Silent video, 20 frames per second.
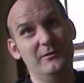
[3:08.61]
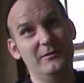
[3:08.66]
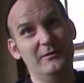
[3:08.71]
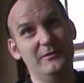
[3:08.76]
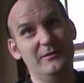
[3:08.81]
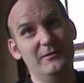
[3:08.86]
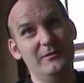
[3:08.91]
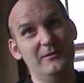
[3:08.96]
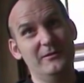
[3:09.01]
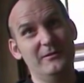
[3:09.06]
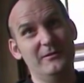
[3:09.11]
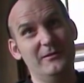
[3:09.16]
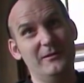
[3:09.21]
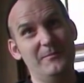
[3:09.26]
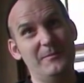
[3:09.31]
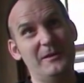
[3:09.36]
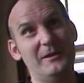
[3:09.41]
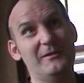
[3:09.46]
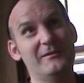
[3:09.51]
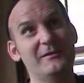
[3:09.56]

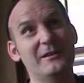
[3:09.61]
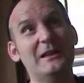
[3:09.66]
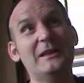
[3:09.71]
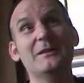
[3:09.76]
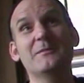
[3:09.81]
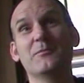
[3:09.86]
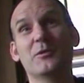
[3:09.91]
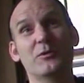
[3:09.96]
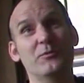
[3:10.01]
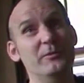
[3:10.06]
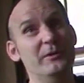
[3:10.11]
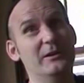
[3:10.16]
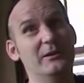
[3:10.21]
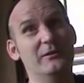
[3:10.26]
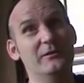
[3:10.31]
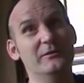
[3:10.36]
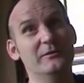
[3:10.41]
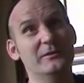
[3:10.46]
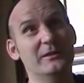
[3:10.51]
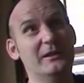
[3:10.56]
I mean, there's nothing more
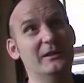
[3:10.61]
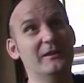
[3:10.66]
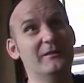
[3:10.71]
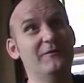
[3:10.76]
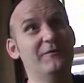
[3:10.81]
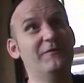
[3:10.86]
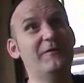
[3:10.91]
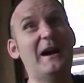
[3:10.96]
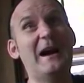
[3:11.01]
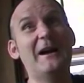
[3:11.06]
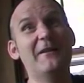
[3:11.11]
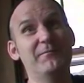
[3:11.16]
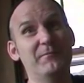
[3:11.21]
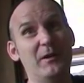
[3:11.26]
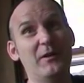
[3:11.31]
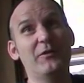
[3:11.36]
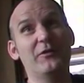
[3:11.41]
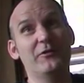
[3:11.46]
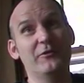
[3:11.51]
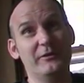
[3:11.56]
real than a five
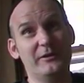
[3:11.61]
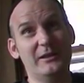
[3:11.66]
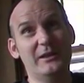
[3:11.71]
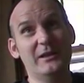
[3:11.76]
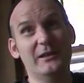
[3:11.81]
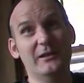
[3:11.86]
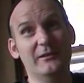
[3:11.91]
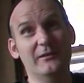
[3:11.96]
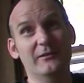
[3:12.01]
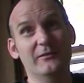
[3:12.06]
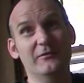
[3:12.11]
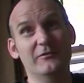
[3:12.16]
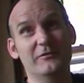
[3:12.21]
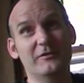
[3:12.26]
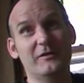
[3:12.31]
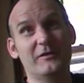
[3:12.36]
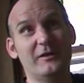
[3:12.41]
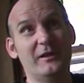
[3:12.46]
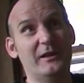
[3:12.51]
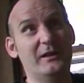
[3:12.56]
month old kid who's
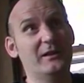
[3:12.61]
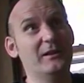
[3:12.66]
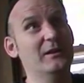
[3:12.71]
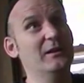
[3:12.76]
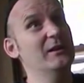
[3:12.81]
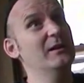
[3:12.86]
just like,